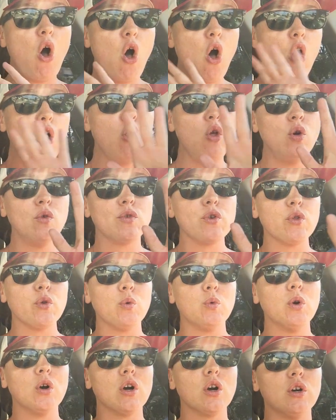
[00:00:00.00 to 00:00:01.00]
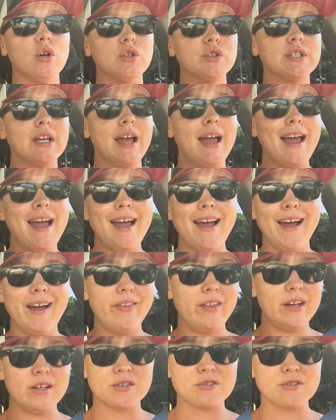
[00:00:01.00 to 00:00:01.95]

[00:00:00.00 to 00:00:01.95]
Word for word: all over the world and they